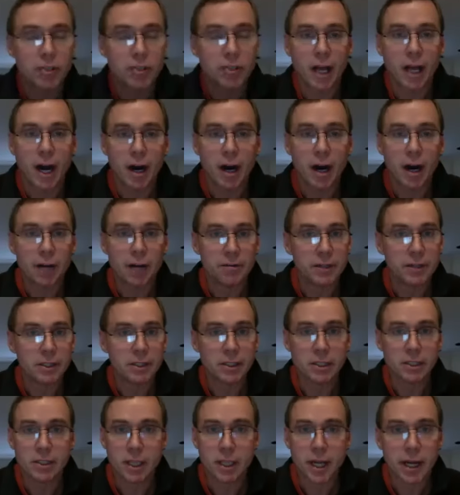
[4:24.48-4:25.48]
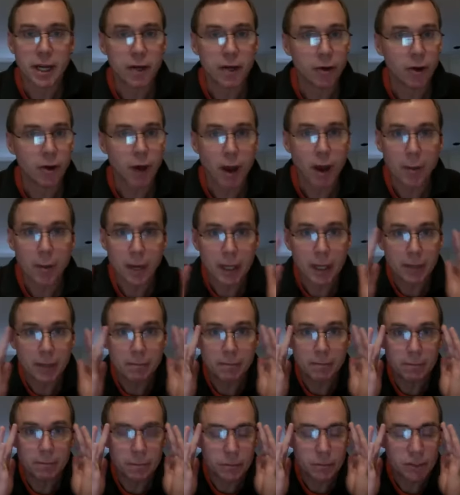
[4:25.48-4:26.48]
offenses, and I don't know how many
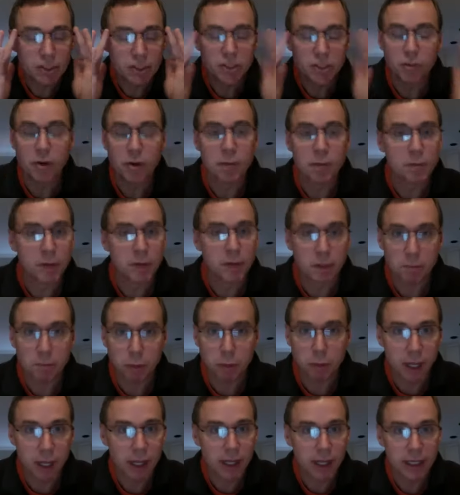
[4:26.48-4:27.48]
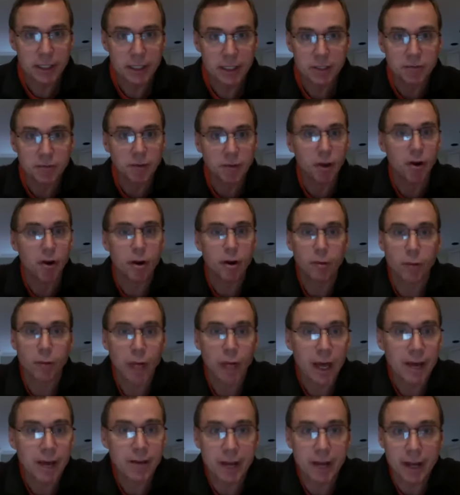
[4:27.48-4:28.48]
scripted plays Florida will have
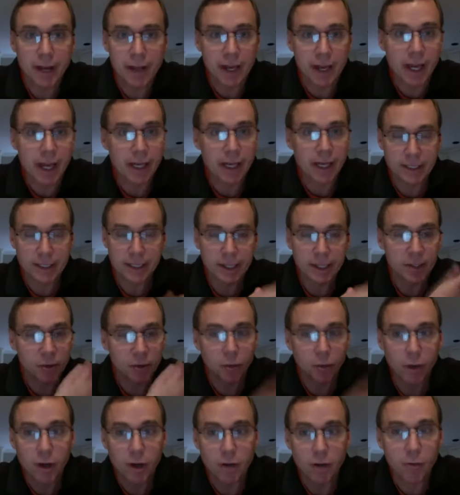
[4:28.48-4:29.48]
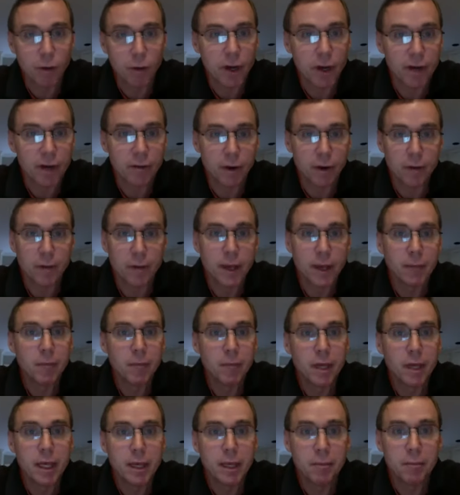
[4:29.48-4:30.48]
out of the gate, 10, 12, whatever it may
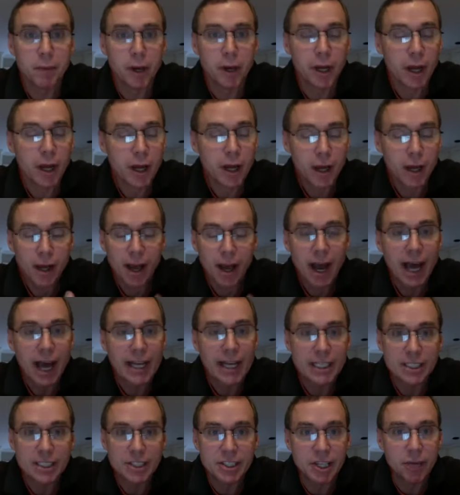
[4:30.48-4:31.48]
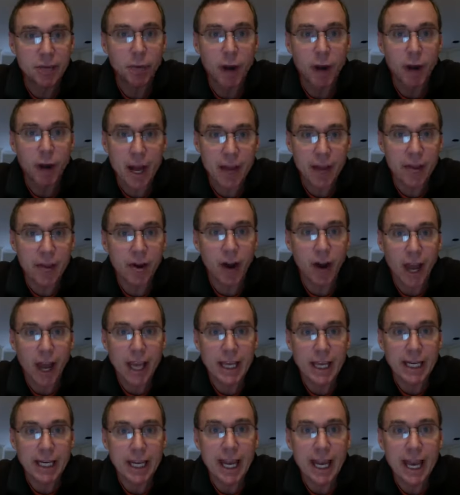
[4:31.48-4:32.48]
be, but I did see where out of their 8
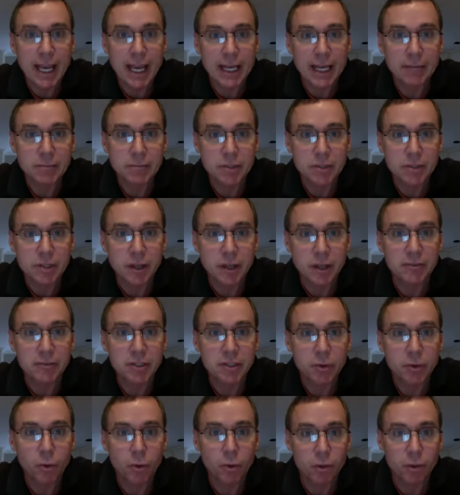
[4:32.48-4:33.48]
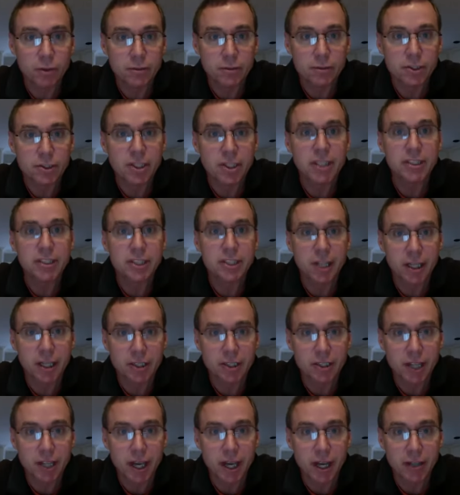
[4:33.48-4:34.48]
games, they've scored 6
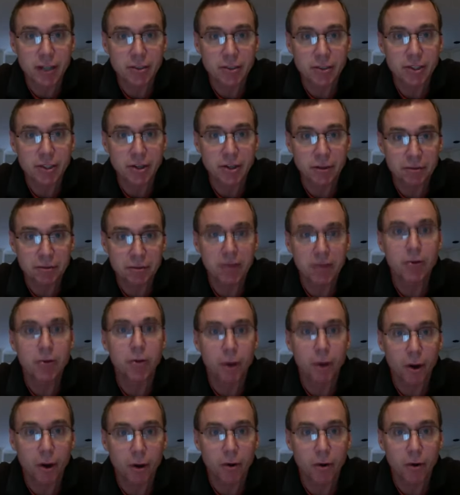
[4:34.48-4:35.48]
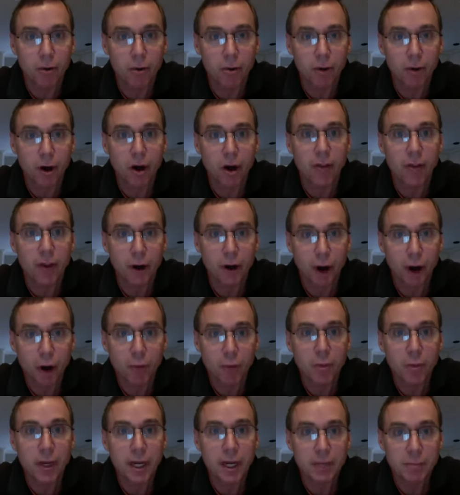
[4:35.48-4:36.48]
touchdowns and a field goal on their
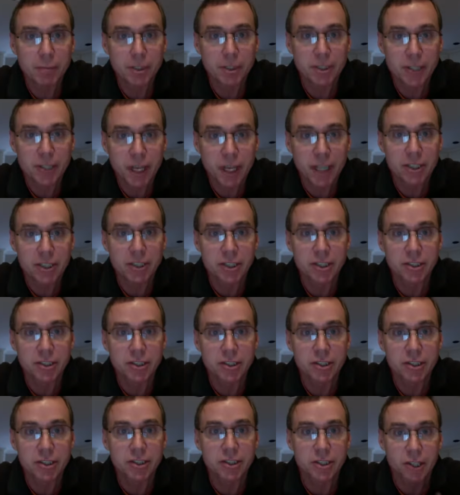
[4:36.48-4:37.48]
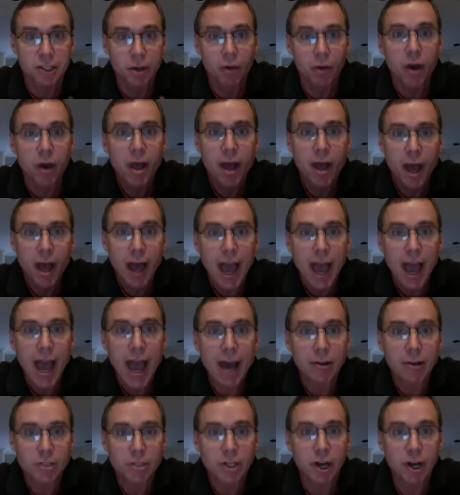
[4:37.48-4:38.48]
opening possessions. So how
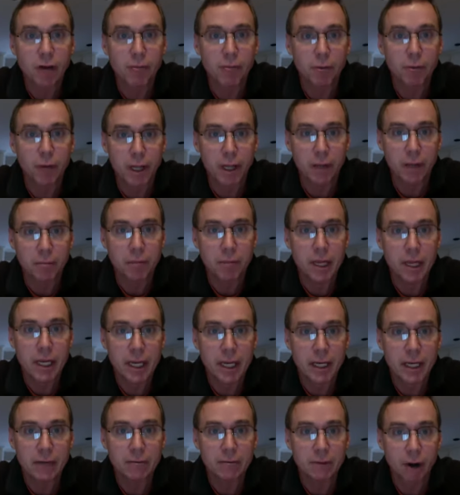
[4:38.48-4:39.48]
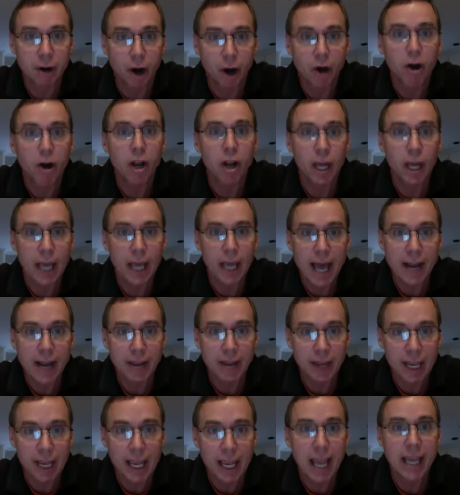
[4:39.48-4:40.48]
tough will it be early out of the
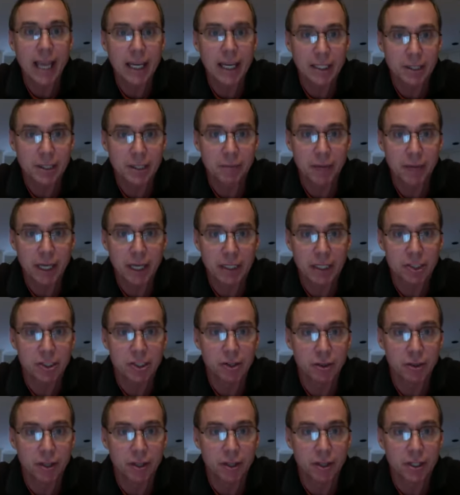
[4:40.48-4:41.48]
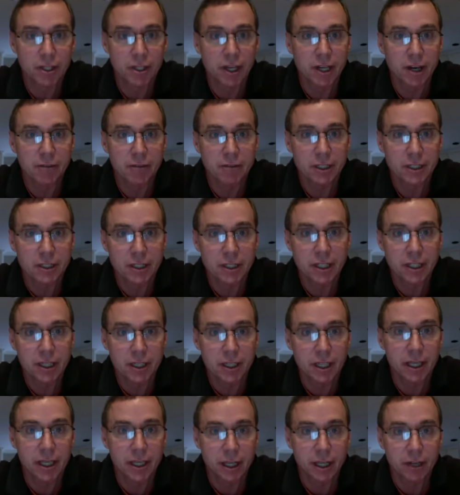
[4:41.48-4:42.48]
gate to make sure this offense can
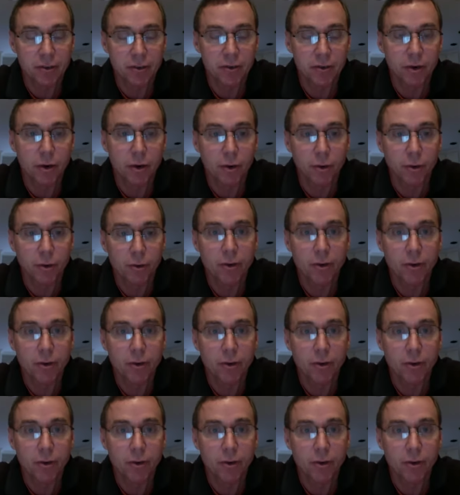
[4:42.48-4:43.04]
get controlled?